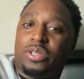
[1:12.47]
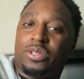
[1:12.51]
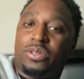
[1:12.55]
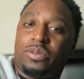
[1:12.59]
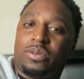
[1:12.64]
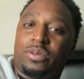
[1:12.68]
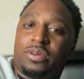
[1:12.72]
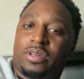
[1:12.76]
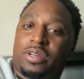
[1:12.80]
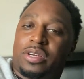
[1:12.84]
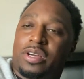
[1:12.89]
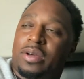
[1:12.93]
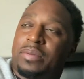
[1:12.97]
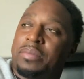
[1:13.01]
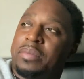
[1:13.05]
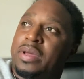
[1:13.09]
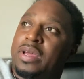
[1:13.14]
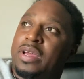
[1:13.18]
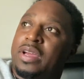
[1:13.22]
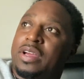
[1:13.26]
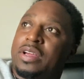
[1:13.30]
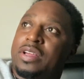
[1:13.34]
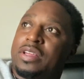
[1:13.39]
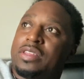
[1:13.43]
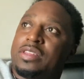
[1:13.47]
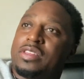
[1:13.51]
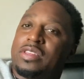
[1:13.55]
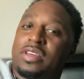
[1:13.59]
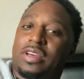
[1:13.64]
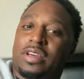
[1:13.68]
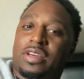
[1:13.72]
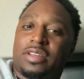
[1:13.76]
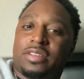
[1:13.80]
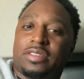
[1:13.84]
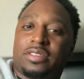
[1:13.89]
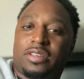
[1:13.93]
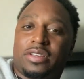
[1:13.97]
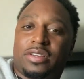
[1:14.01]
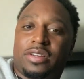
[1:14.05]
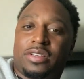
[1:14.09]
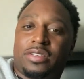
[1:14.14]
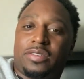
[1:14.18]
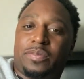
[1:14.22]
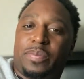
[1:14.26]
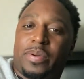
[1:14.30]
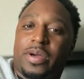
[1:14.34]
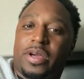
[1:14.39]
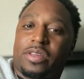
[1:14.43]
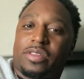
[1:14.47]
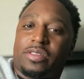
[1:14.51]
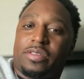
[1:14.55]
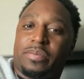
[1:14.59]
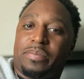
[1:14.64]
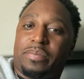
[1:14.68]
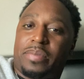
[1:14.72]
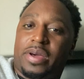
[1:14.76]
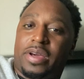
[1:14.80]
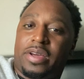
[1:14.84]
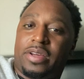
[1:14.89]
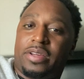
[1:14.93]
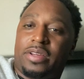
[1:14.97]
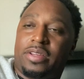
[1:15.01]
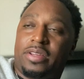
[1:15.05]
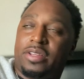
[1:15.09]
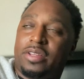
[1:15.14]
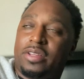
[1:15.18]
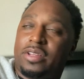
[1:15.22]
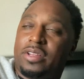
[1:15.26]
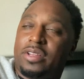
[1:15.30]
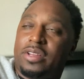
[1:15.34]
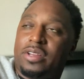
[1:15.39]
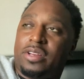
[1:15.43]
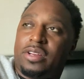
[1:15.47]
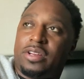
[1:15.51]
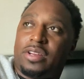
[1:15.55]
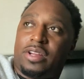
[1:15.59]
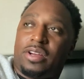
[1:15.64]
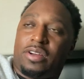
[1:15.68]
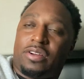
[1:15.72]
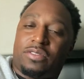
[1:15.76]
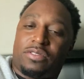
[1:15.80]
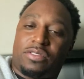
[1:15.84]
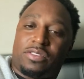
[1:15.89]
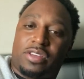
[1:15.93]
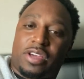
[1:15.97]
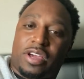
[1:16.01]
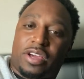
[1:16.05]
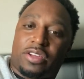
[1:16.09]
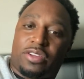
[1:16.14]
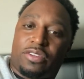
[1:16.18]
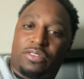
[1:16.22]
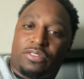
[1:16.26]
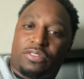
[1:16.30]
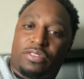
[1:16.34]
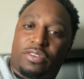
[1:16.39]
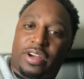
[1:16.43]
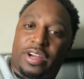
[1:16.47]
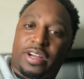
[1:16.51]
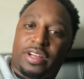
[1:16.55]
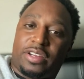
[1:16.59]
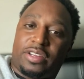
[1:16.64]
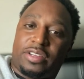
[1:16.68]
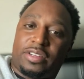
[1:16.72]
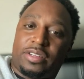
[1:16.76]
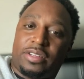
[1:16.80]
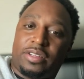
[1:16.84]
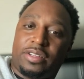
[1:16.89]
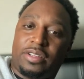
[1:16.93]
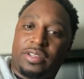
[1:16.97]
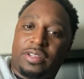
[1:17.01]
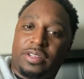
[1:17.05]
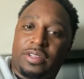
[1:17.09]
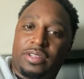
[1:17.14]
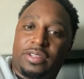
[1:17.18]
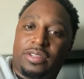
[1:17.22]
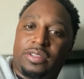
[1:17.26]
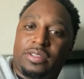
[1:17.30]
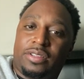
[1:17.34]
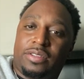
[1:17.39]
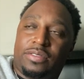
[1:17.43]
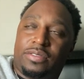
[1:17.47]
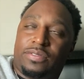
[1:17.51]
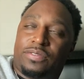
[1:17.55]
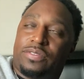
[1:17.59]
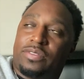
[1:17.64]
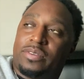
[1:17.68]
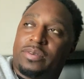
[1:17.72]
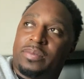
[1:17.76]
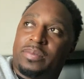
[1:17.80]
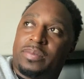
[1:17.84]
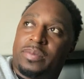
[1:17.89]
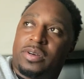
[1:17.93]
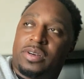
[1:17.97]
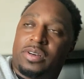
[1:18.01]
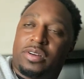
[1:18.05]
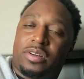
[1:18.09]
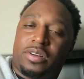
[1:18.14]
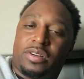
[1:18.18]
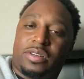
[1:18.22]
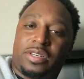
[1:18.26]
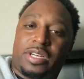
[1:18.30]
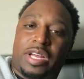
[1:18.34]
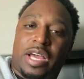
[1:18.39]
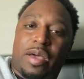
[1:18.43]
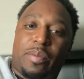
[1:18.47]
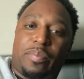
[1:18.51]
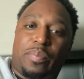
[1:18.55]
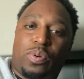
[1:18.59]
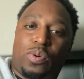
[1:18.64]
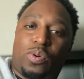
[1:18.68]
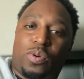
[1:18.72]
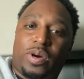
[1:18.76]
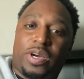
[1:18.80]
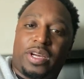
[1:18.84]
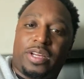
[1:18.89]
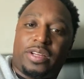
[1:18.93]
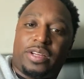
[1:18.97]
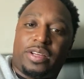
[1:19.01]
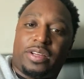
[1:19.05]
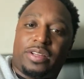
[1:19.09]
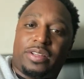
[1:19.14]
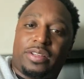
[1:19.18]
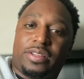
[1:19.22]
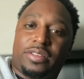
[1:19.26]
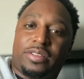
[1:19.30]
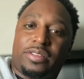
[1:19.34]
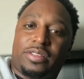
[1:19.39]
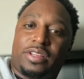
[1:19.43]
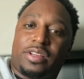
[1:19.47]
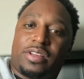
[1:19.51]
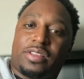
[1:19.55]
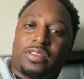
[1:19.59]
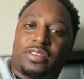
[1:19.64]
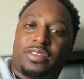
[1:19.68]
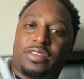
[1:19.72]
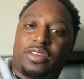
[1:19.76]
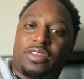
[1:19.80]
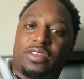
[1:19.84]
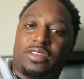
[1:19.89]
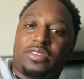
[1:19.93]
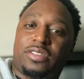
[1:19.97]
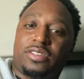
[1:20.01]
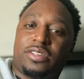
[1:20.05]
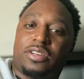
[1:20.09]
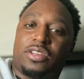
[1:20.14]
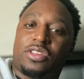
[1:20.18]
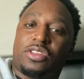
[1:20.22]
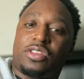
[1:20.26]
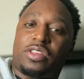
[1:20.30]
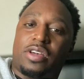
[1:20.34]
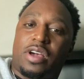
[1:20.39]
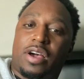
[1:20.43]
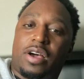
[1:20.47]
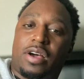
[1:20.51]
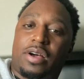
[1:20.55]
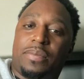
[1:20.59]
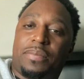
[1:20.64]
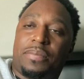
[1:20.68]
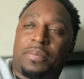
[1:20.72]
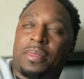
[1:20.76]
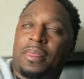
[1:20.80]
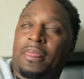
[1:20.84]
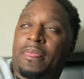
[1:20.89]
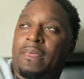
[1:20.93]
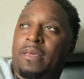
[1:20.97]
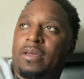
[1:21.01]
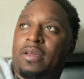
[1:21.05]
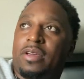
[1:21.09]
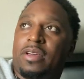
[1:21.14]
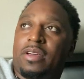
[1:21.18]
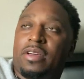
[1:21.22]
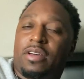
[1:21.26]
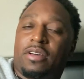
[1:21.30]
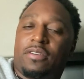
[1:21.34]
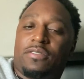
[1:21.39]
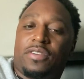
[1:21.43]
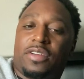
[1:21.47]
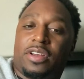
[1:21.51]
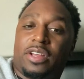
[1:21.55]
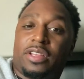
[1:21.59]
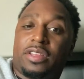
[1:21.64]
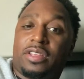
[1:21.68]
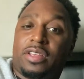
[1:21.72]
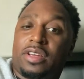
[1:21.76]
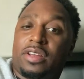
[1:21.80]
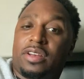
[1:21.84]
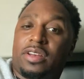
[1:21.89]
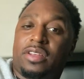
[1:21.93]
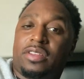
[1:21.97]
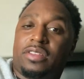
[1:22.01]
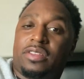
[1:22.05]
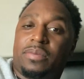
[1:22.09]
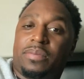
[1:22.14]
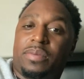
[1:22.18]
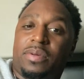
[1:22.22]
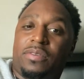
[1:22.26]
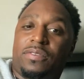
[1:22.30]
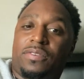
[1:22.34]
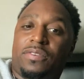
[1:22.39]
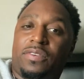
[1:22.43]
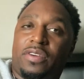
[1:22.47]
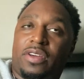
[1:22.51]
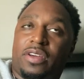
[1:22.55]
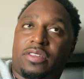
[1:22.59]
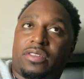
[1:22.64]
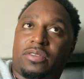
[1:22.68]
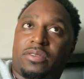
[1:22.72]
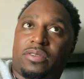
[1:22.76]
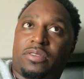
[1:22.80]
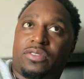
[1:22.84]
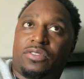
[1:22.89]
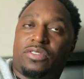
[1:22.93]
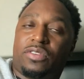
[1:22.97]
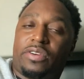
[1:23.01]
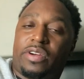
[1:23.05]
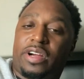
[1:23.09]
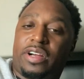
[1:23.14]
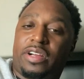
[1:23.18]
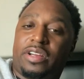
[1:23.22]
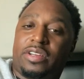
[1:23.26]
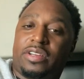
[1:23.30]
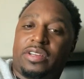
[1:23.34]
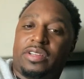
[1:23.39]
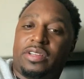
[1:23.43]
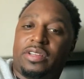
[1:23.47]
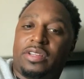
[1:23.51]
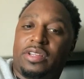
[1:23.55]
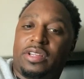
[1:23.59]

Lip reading: You're gonna come in, check into the inspection bay. They're gonna check your trailer. From that point, they'll send you to the shop if anything needs to be fixed on the trailer.